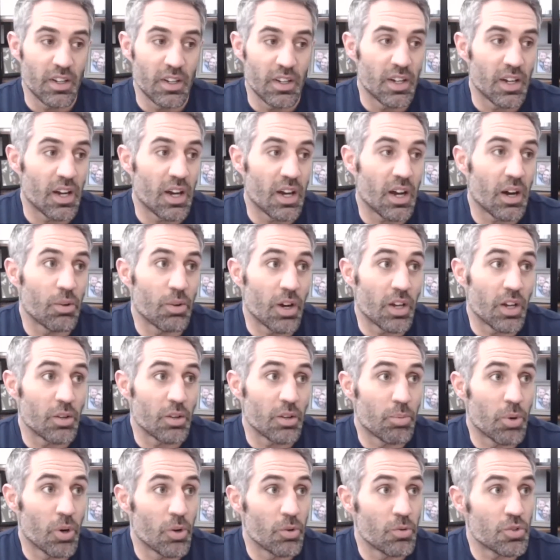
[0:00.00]
how i
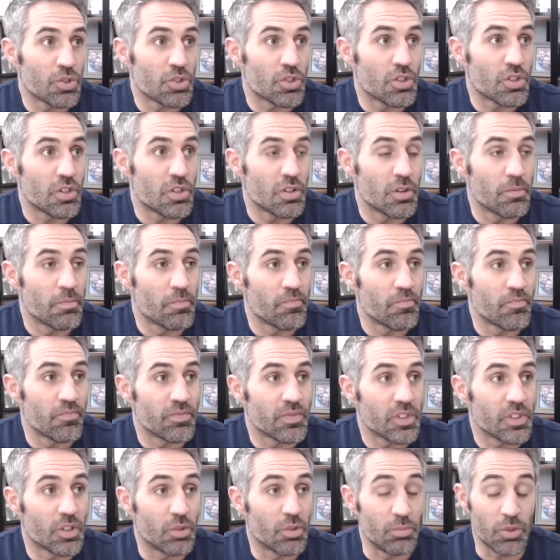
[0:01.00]
approached
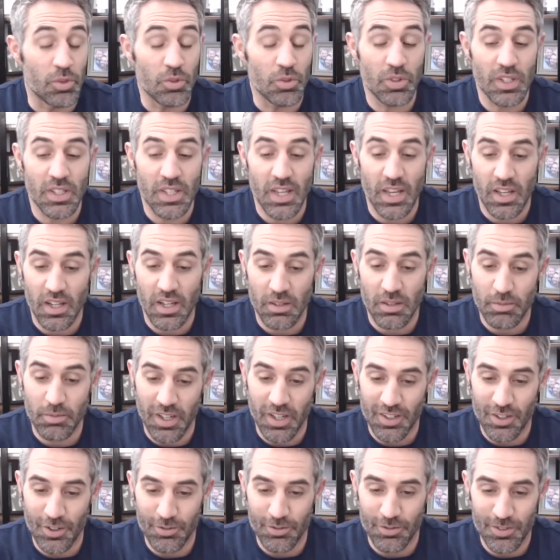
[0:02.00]
communicating my
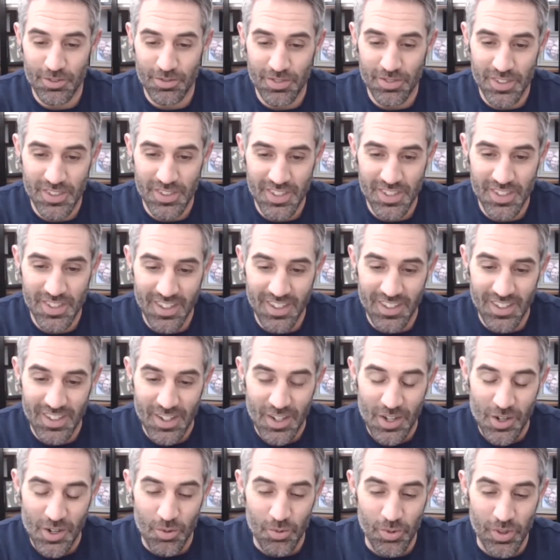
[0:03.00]
covid fatigue
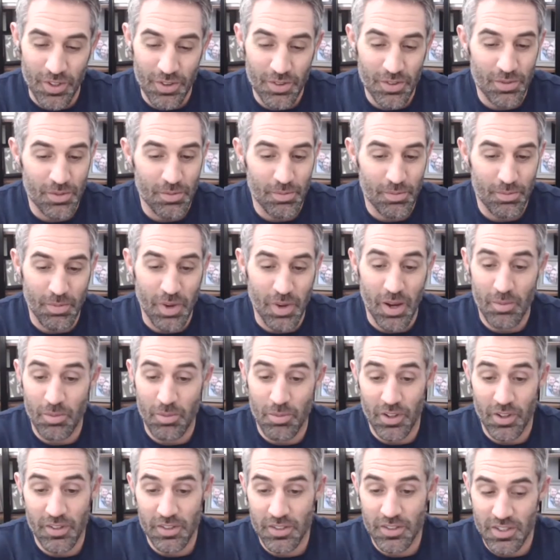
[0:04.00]
with my
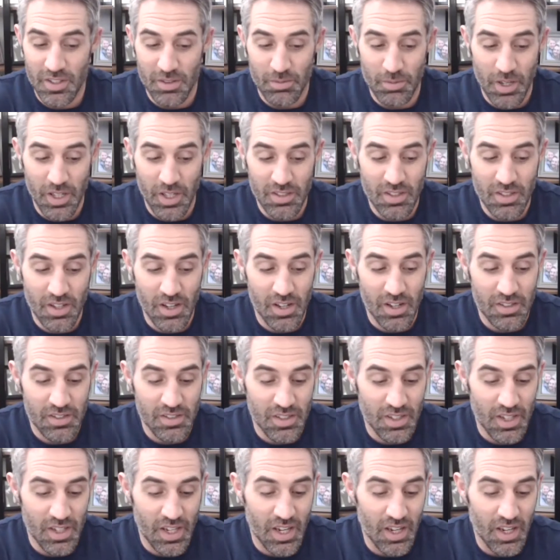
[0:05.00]
brothers in Man Talks
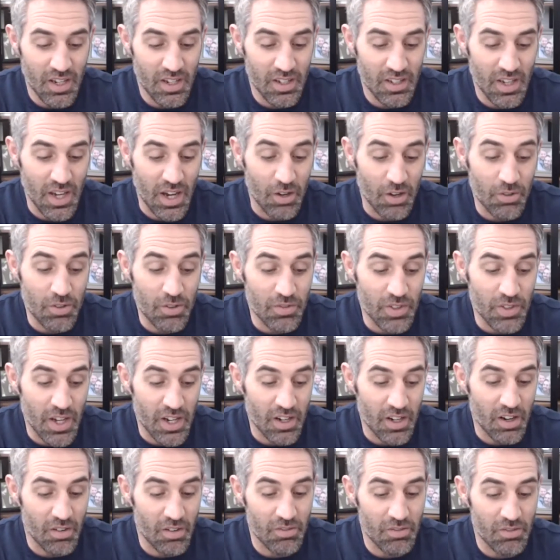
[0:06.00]
and out of that
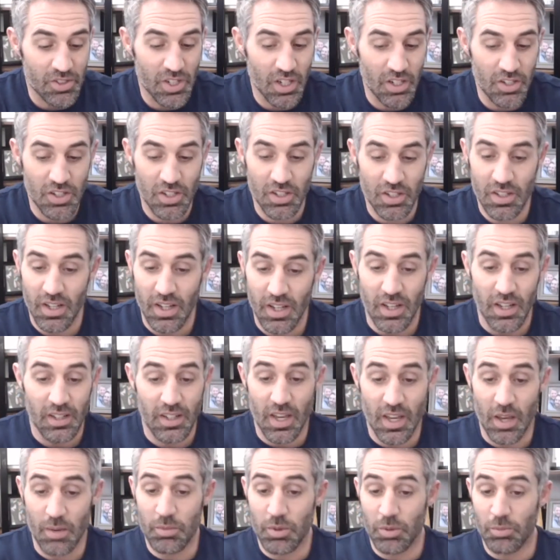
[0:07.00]
conversation
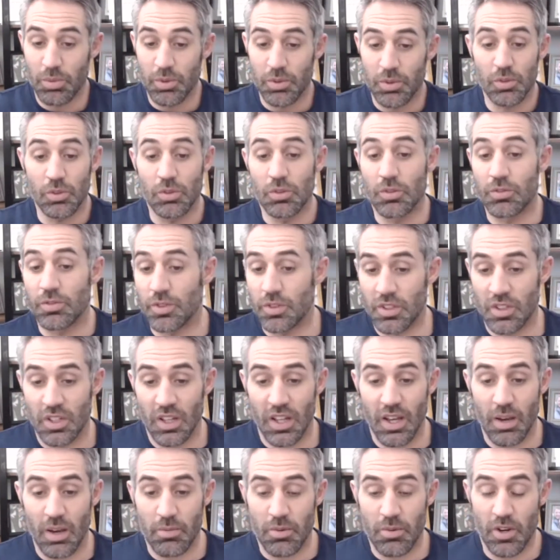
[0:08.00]
came a beautiful
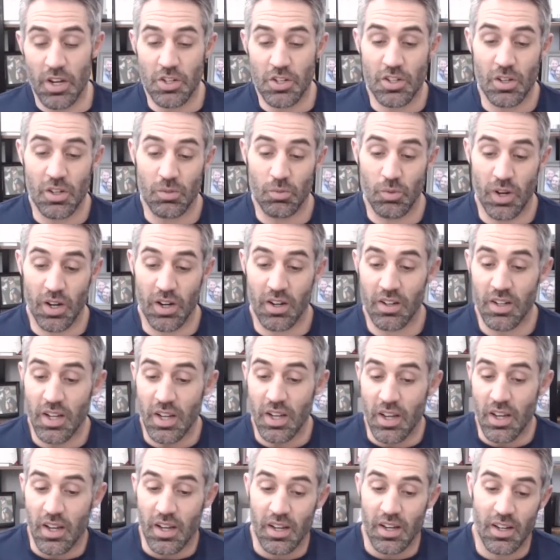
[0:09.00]
collaboration where
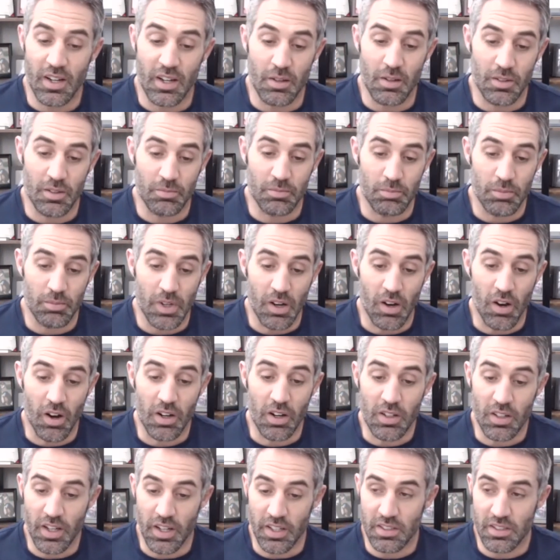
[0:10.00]
um, our
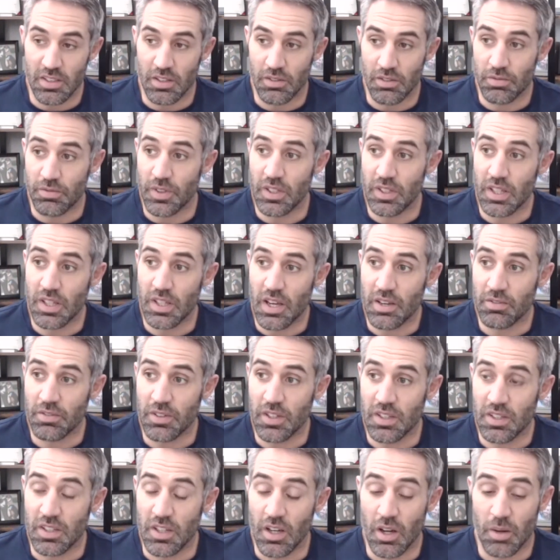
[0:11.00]
clients at fitlife
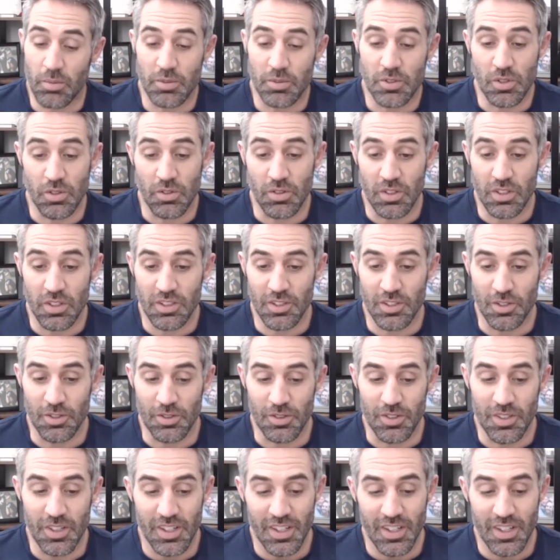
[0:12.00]
get the opportunity to